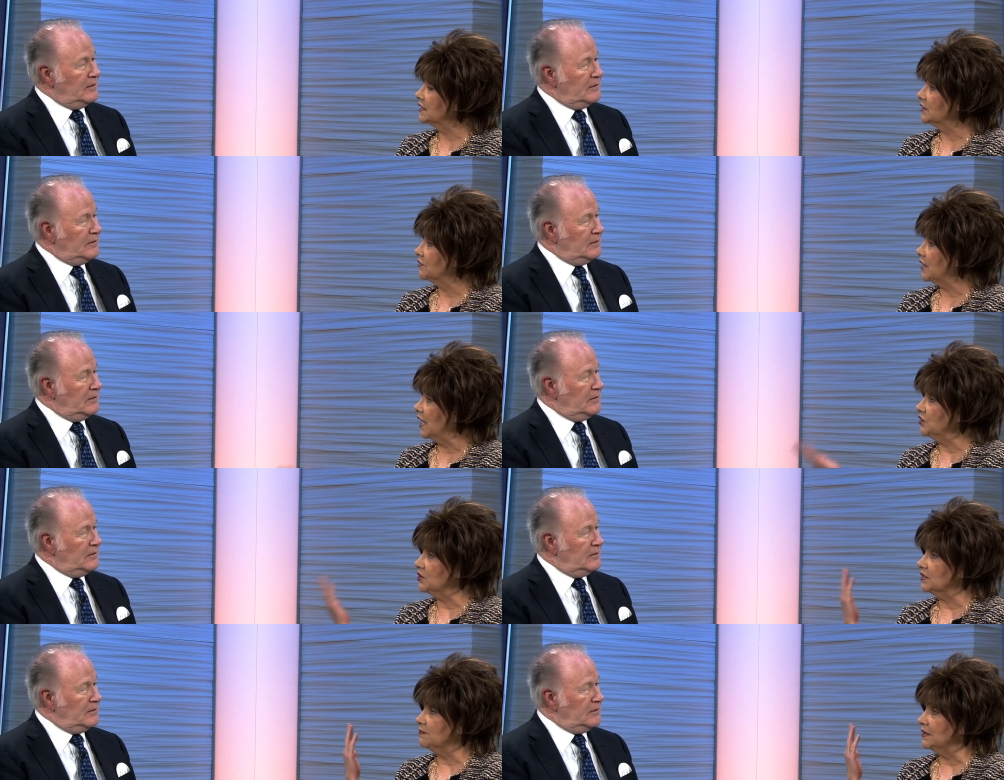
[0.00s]
Speaker 1: things, though, not
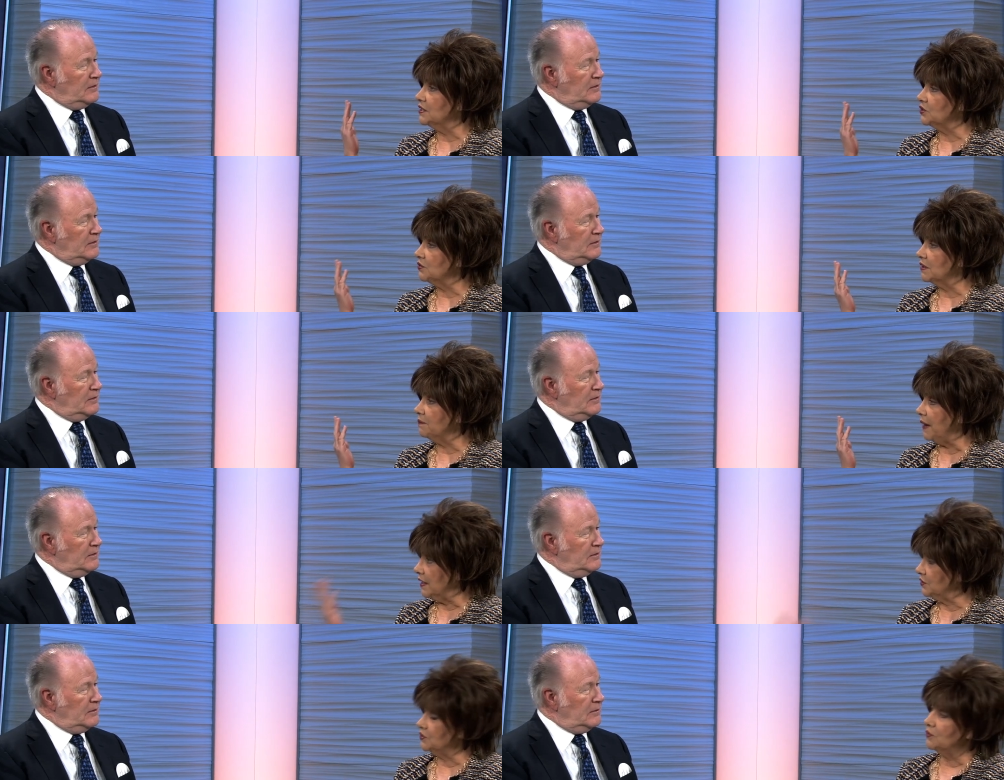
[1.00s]
just ministering
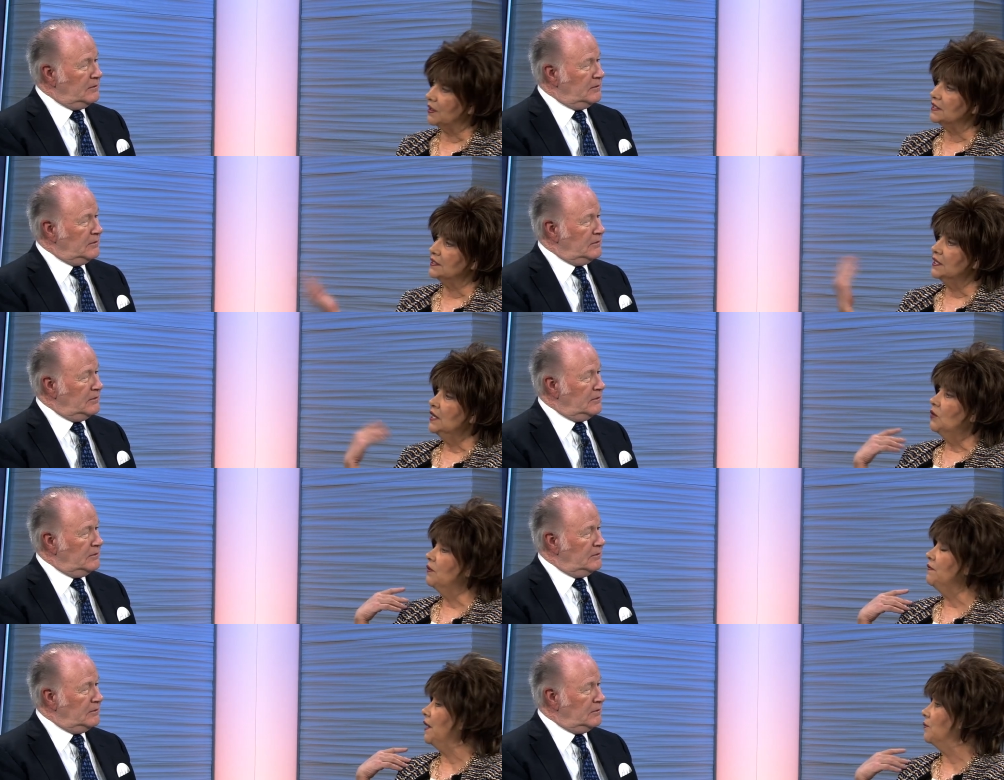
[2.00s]
pastor wise.
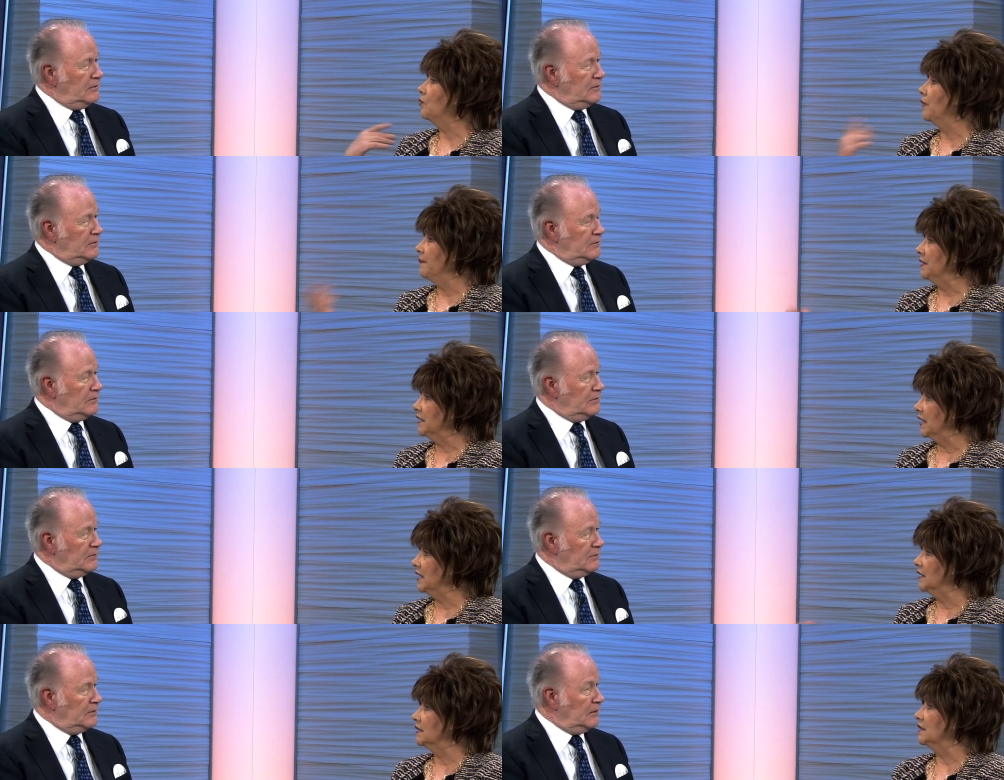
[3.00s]
We've helped women
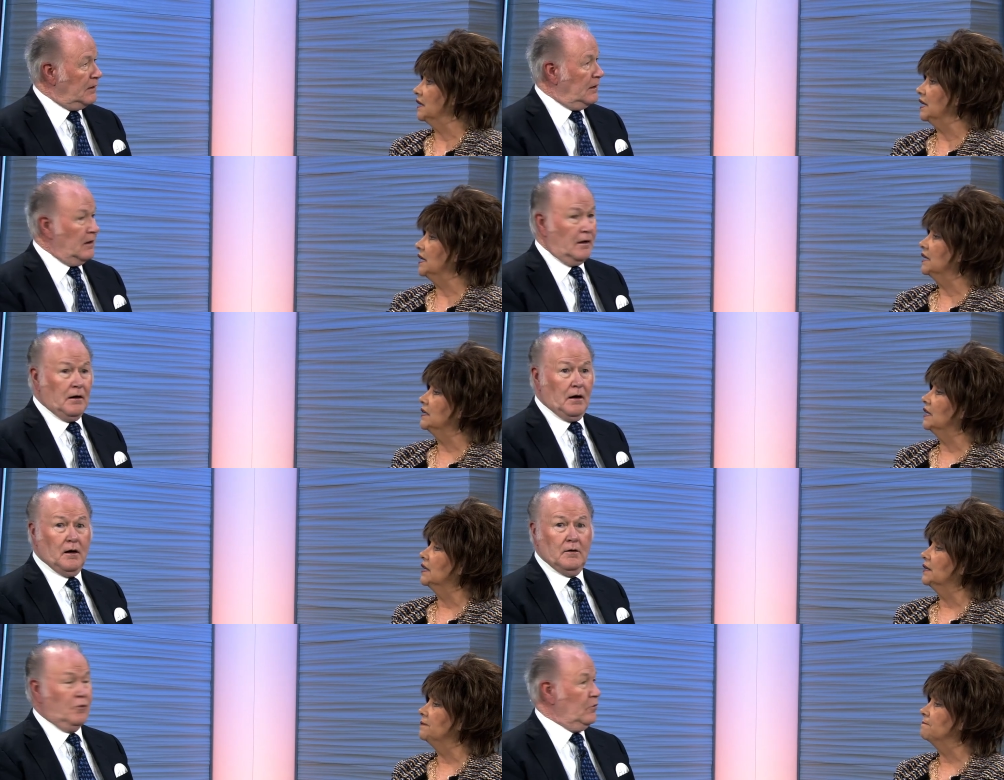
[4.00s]
in, in
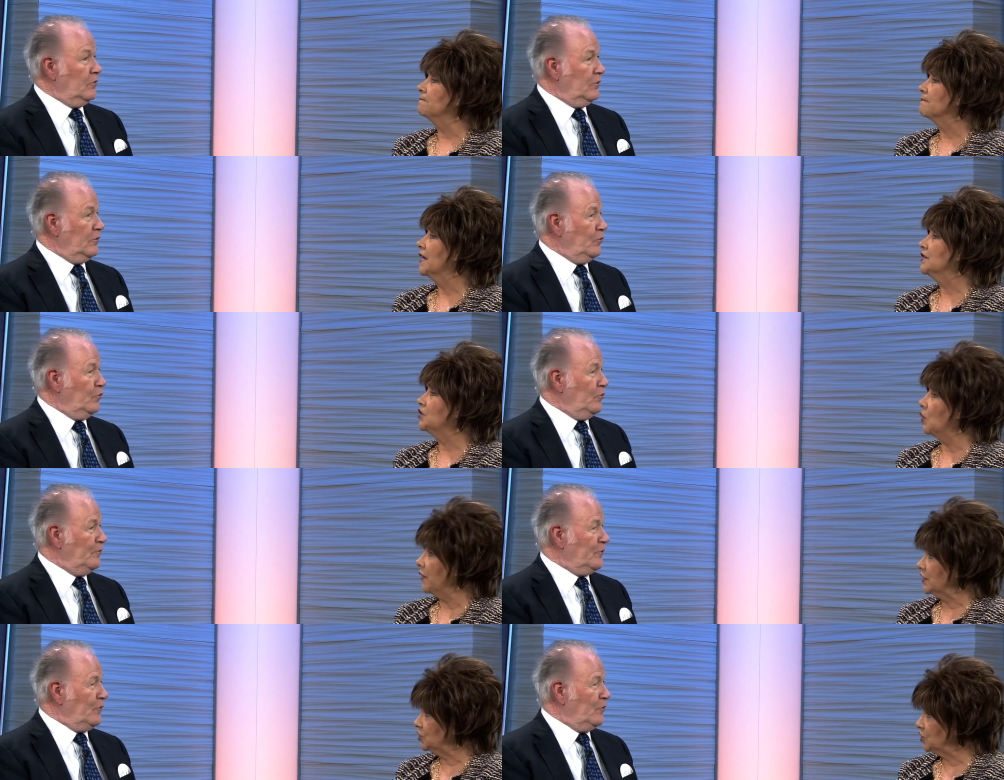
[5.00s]
um, sewing